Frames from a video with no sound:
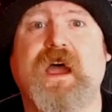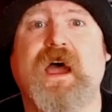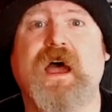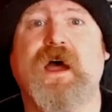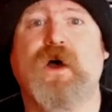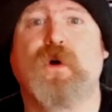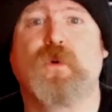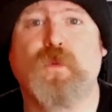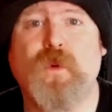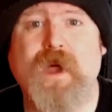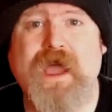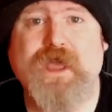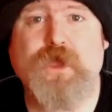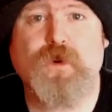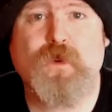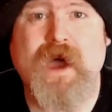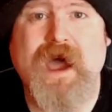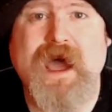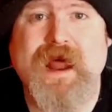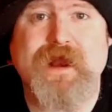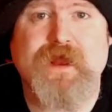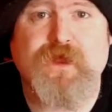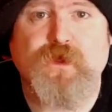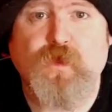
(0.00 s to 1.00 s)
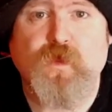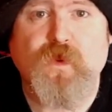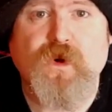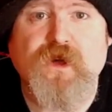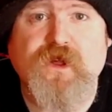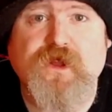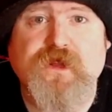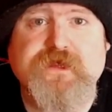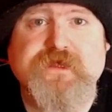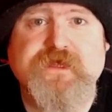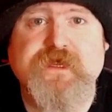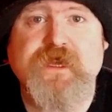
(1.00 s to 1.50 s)
at where you are in the
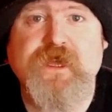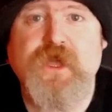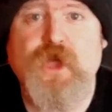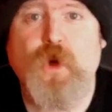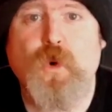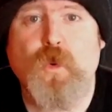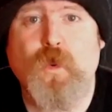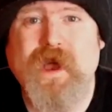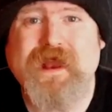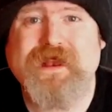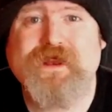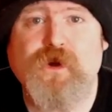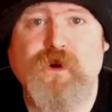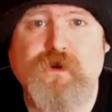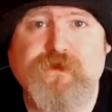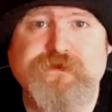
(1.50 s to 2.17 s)
world, when your